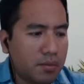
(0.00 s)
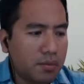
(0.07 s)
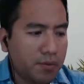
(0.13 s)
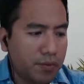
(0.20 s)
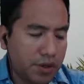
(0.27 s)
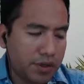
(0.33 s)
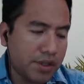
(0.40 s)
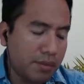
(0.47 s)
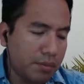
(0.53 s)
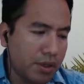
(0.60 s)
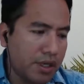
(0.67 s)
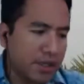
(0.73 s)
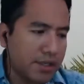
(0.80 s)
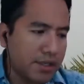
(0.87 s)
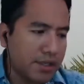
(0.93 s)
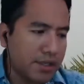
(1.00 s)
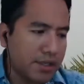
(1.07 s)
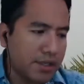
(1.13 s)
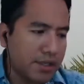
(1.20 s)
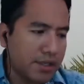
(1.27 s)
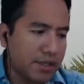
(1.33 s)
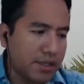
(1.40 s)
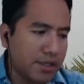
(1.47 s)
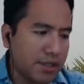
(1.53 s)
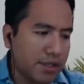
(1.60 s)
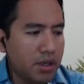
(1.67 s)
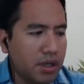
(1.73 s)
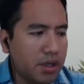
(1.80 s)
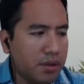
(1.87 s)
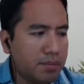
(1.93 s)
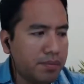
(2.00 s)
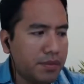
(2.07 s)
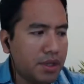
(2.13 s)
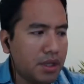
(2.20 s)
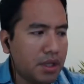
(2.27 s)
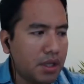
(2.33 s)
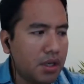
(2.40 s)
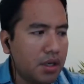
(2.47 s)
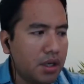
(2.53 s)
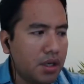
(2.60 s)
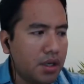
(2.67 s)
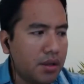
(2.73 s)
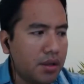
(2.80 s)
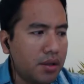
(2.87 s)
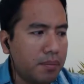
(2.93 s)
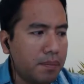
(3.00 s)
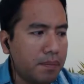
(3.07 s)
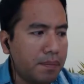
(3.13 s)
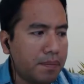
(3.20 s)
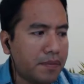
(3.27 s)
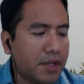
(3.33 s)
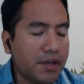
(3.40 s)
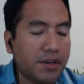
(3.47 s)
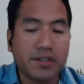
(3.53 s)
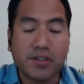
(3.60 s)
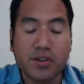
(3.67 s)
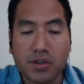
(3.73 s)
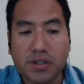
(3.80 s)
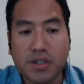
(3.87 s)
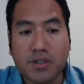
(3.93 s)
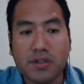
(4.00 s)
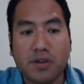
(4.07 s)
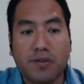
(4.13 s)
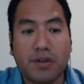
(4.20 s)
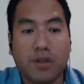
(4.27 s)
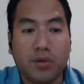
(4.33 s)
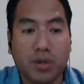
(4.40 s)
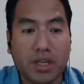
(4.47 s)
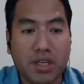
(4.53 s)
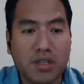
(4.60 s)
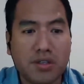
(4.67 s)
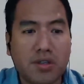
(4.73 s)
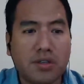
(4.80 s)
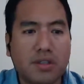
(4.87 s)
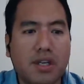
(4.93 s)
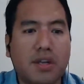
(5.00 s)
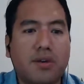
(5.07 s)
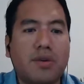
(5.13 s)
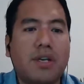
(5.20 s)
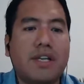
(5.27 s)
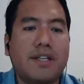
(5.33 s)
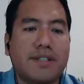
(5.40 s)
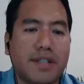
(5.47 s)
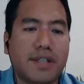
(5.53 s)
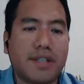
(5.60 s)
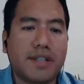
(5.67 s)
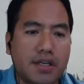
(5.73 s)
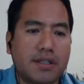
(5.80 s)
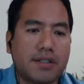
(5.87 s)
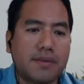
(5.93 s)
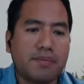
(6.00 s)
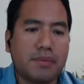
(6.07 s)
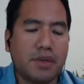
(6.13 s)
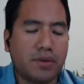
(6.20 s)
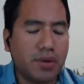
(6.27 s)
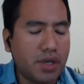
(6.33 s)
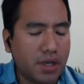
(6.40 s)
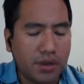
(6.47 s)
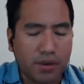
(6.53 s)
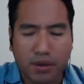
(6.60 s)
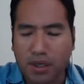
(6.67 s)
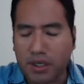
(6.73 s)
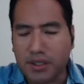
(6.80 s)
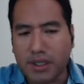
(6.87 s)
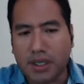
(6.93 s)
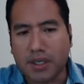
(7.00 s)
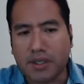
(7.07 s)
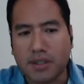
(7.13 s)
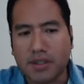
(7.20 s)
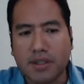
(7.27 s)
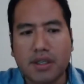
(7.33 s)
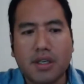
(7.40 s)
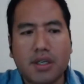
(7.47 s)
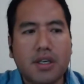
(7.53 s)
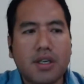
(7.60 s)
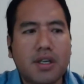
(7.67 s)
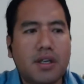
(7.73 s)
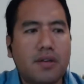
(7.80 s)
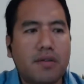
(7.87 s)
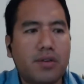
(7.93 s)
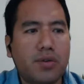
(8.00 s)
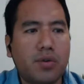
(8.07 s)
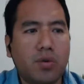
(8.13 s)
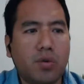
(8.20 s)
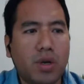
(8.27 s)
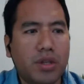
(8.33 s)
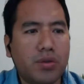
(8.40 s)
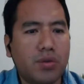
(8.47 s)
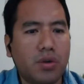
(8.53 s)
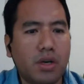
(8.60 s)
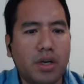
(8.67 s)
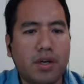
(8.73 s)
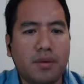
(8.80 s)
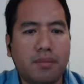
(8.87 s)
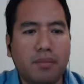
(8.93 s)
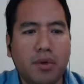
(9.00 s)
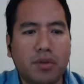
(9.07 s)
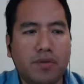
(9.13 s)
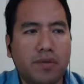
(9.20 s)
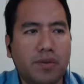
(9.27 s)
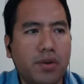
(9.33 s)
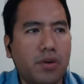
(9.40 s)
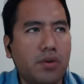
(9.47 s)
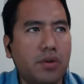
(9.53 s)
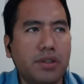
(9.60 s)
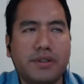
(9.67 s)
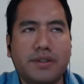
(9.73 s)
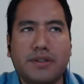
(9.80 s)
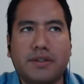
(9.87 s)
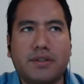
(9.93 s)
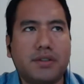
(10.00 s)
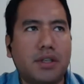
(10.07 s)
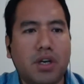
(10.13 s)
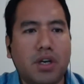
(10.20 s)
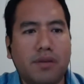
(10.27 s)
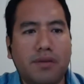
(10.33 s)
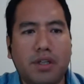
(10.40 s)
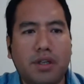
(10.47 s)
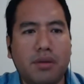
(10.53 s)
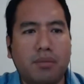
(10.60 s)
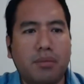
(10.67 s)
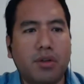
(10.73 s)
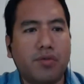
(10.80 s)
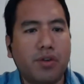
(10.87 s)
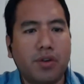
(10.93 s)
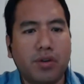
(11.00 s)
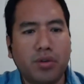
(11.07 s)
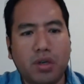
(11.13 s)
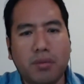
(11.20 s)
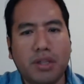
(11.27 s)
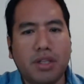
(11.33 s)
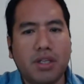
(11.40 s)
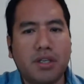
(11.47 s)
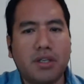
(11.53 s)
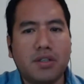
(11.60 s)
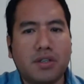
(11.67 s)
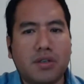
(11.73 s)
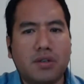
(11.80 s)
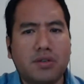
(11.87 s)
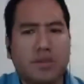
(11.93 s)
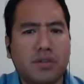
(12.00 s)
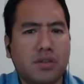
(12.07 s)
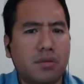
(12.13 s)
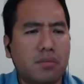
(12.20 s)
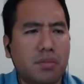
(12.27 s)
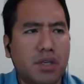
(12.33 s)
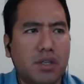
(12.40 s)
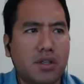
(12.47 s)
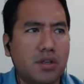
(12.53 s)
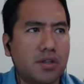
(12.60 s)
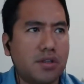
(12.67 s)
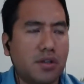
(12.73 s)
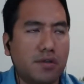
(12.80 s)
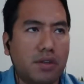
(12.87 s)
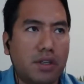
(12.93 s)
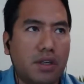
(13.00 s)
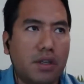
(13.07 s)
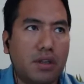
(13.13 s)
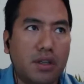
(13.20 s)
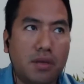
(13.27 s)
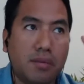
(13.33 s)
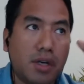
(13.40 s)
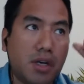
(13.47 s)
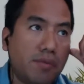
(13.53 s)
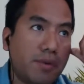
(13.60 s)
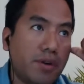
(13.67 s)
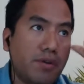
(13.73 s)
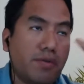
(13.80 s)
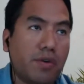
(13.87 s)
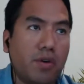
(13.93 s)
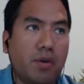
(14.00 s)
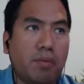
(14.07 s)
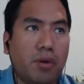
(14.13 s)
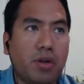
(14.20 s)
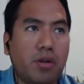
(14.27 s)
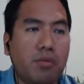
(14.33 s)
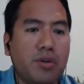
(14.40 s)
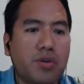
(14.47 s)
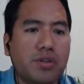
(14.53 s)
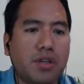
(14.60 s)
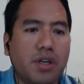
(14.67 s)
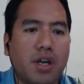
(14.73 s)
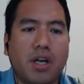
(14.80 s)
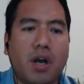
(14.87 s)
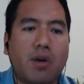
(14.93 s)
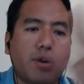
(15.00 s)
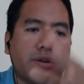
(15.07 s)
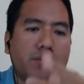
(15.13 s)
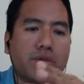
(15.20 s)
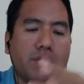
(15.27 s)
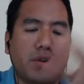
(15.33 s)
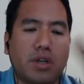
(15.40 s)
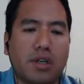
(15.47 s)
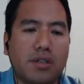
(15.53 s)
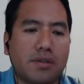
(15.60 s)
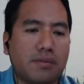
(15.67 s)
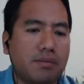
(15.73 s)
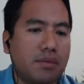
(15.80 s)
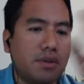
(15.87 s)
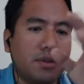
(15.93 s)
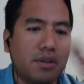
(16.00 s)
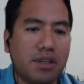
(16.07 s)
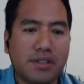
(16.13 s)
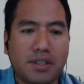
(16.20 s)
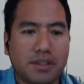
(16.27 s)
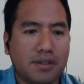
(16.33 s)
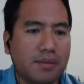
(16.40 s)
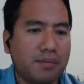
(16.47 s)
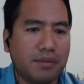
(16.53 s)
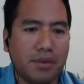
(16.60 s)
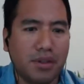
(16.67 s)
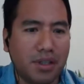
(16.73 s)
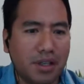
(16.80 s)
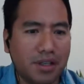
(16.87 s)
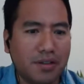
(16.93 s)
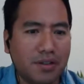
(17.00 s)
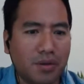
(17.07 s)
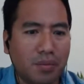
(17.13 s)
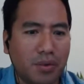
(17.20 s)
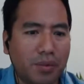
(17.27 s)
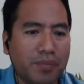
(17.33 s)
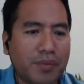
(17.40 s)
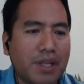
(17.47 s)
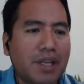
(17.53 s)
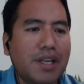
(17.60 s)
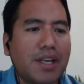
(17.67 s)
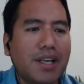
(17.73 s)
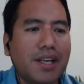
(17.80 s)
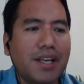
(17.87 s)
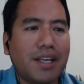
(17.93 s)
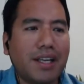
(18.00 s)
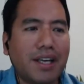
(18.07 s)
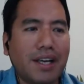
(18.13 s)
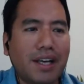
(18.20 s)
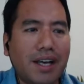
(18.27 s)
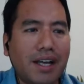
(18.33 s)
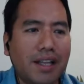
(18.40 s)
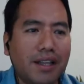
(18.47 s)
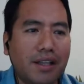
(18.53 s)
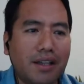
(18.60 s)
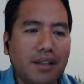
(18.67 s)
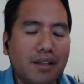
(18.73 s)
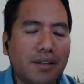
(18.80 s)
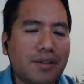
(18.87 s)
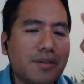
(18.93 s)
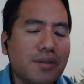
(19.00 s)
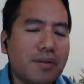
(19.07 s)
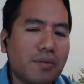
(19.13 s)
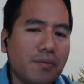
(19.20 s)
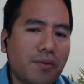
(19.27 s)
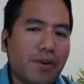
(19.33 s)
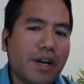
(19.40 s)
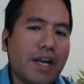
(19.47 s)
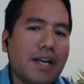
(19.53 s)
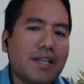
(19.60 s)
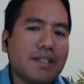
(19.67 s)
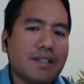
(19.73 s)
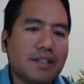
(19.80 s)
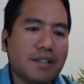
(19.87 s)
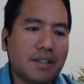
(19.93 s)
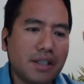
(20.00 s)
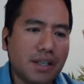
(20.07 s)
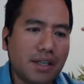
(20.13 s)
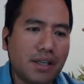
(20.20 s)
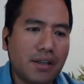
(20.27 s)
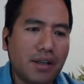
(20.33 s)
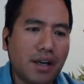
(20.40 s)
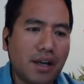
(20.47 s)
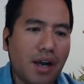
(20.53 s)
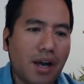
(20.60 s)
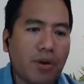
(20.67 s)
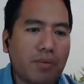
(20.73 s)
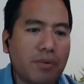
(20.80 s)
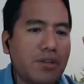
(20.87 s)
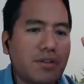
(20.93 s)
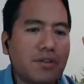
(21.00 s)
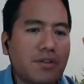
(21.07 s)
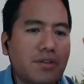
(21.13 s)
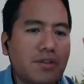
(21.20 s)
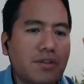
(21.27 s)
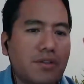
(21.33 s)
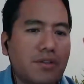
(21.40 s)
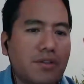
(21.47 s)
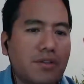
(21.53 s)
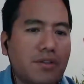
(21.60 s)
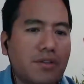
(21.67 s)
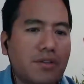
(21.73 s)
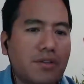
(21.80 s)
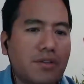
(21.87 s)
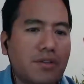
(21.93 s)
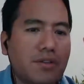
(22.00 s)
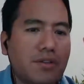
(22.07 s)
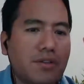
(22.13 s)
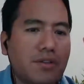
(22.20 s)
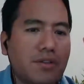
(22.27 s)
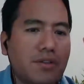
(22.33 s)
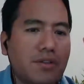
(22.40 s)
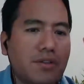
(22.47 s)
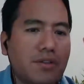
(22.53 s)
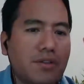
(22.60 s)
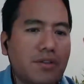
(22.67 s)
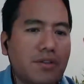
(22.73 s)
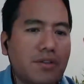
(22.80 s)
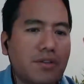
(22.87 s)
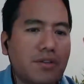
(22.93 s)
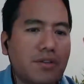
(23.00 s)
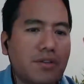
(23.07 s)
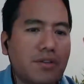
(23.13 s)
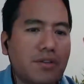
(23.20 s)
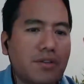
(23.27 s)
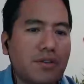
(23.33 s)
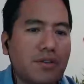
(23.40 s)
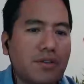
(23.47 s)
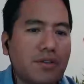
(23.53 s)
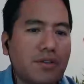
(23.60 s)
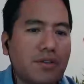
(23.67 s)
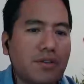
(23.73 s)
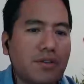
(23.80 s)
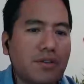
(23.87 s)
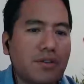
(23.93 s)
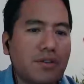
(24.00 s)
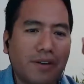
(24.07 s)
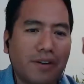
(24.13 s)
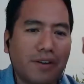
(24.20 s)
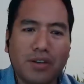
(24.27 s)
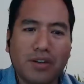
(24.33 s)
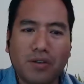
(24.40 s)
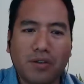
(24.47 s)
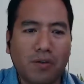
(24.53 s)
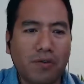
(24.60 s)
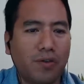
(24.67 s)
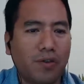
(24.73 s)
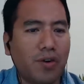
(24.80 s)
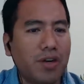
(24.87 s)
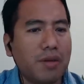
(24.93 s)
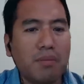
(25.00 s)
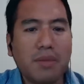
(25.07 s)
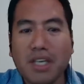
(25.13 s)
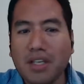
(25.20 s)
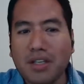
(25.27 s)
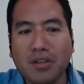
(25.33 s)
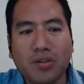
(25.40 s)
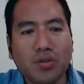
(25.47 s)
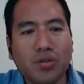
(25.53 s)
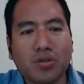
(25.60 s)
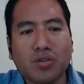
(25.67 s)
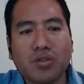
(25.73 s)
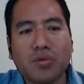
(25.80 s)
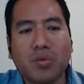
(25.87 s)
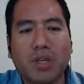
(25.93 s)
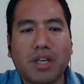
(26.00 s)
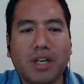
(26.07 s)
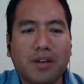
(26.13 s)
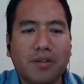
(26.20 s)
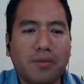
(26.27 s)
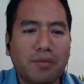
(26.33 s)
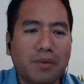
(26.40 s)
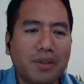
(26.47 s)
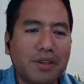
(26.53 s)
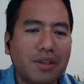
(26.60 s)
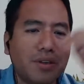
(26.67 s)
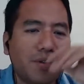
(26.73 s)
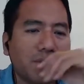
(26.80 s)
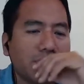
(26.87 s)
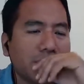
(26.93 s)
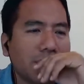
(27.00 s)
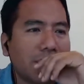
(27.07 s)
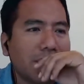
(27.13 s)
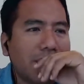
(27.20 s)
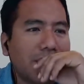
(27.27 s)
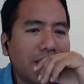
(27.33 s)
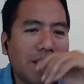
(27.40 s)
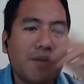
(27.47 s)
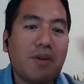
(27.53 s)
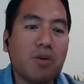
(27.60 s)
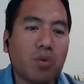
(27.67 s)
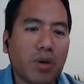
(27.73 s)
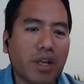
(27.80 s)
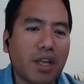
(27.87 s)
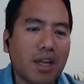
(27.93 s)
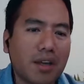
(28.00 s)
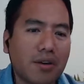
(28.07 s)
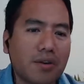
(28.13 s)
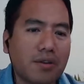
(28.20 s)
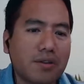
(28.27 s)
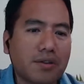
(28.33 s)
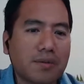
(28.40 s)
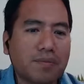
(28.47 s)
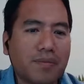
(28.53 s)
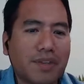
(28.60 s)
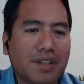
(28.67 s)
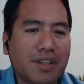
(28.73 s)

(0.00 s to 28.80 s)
for example, as a groundwater modeler, uh, resources of education are really scarce, really, really scarce if you want to learn Modflow, is I mean you have the Modflow documentation, some videos of the developer for ModelMuse, and our tutorials. That's it. There is no yeah. And for us, the our videos takes really long. I mean, we can have a video for 40 minutes. We can videos even with errors.